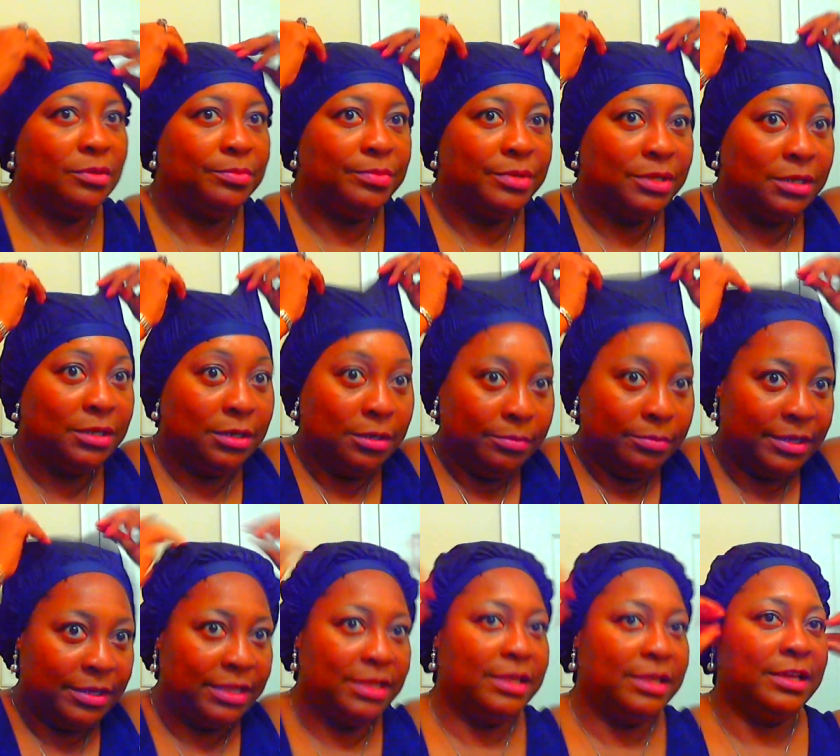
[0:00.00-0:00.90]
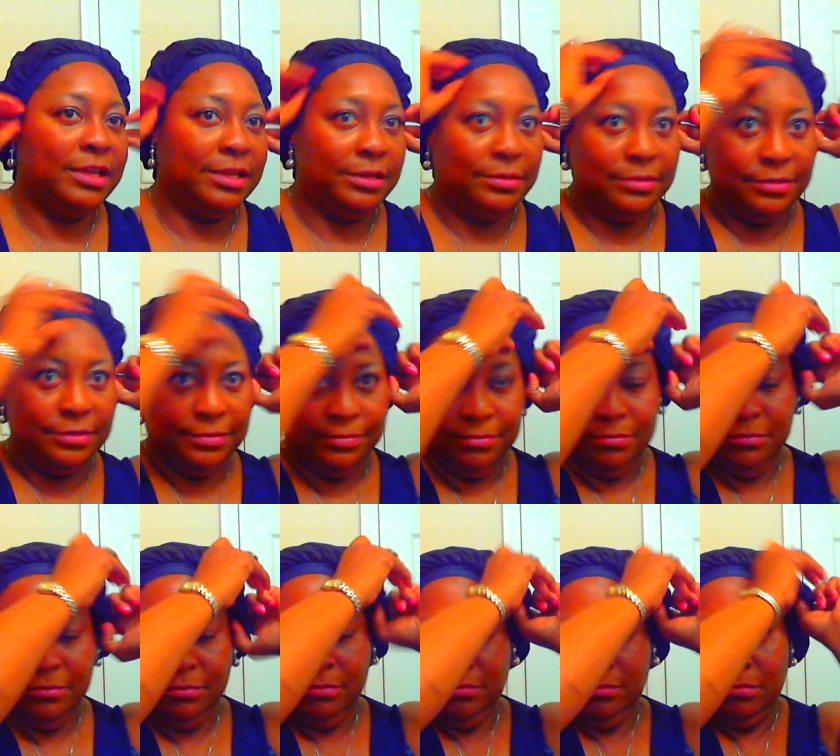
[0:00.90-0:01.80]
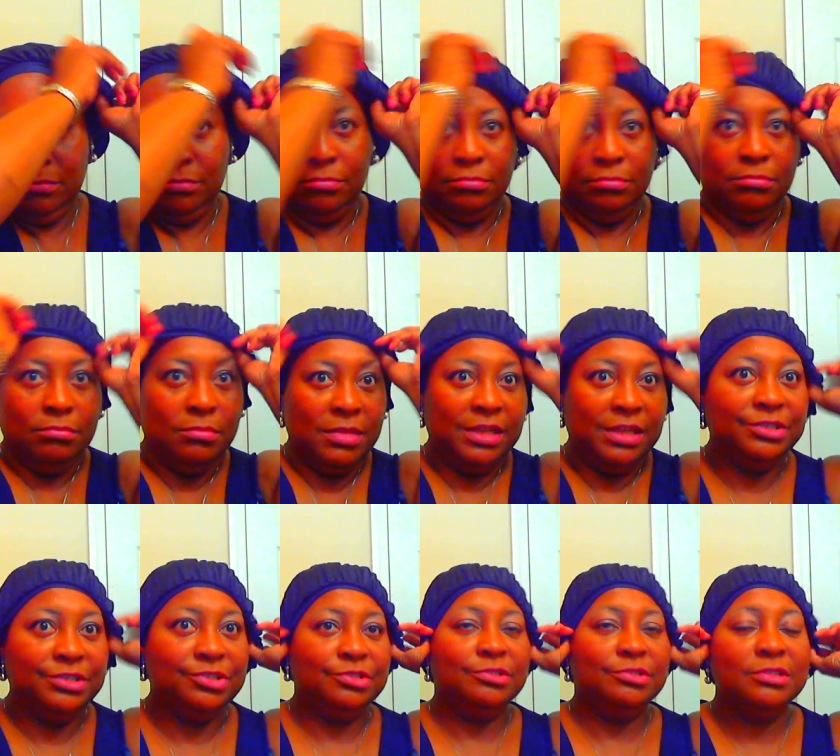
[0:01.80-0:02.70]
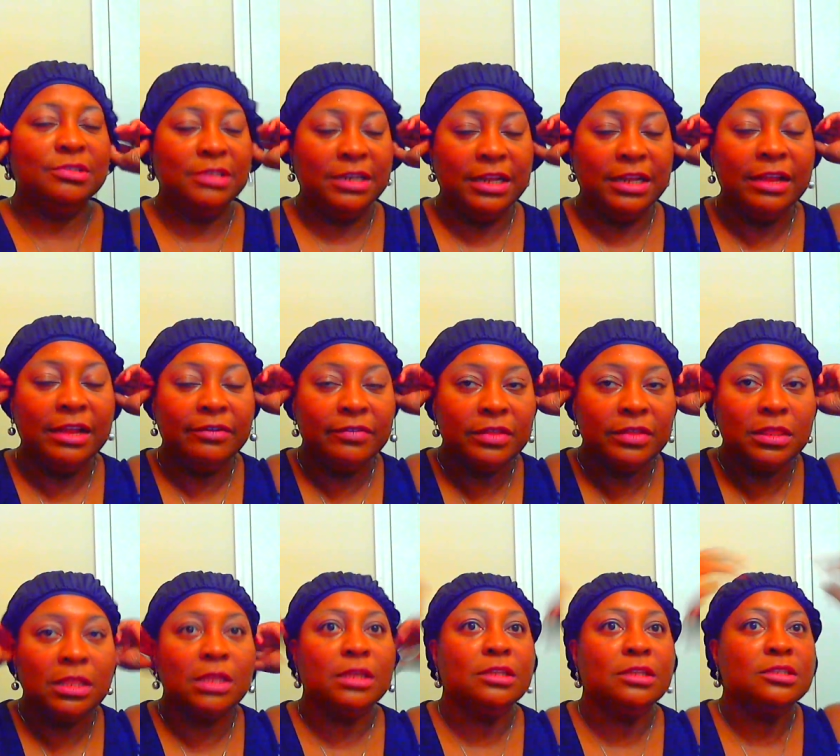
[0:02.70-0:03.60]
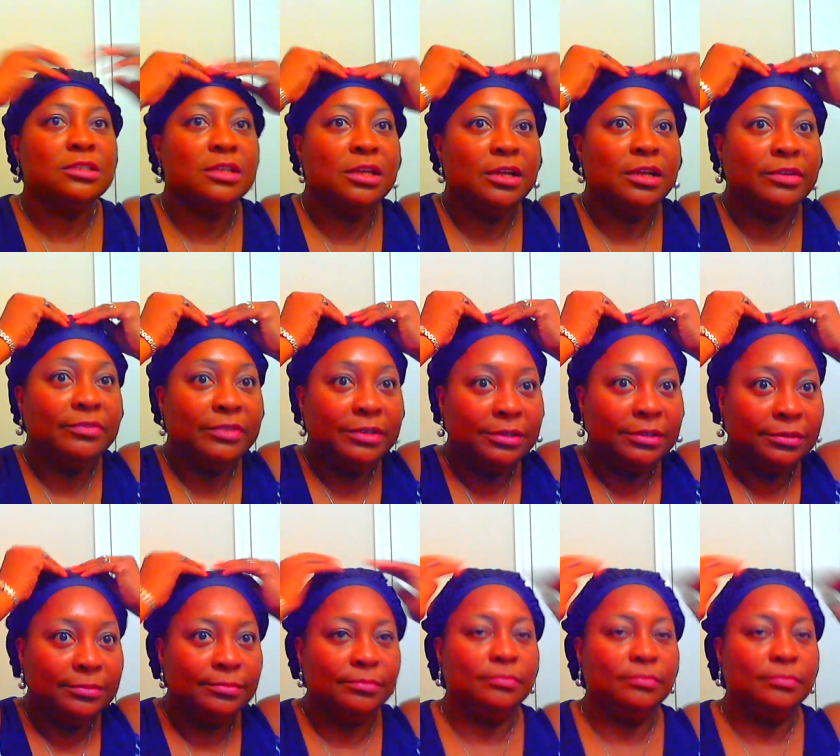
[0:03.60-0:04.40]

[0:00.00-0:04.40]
put it on my head. Make sure that everything is covered,